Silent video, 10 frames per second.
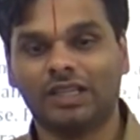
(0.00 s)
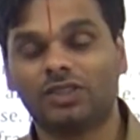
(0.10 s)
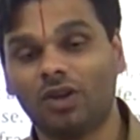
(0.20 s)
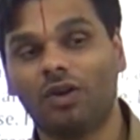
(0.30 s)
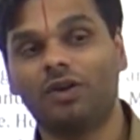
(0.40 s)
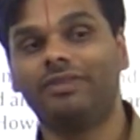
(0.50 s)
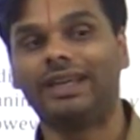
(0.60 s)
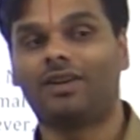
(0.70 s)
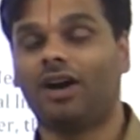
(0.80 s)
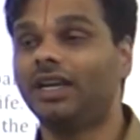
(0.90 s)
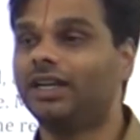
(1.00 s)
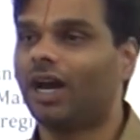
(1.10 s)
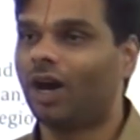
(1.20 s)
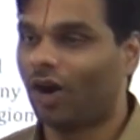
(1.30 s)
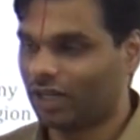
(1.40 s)
So we call it
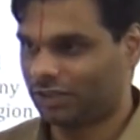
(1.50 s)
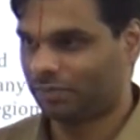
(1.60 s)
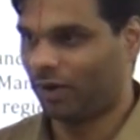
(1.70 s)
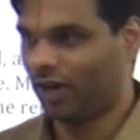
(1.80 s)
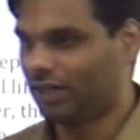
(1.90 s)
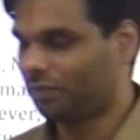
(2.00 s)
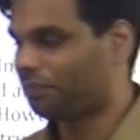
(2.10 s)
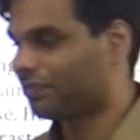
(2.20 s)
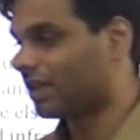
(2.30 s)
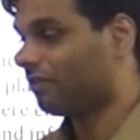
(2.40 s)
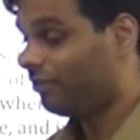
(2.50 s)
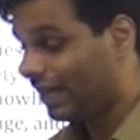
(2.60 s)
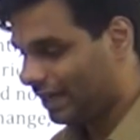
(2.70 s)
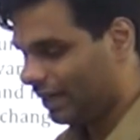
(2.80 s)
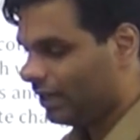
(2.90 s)
a hotspot
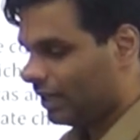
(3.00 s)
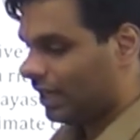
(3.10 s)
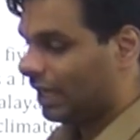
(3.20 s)
when